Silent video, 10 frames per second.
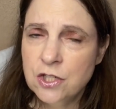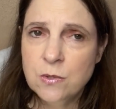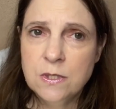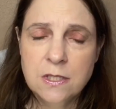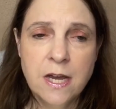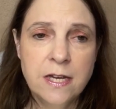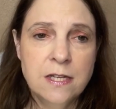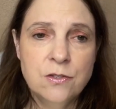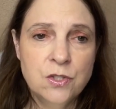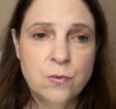She was
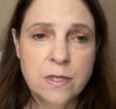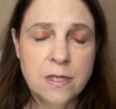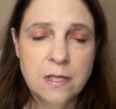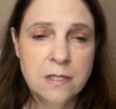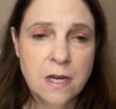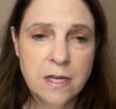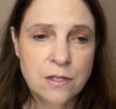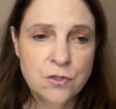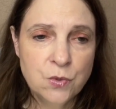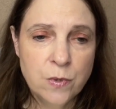diagnosed with
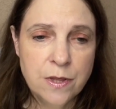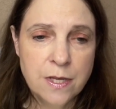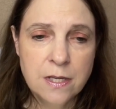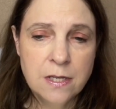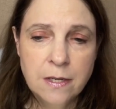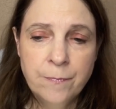the, I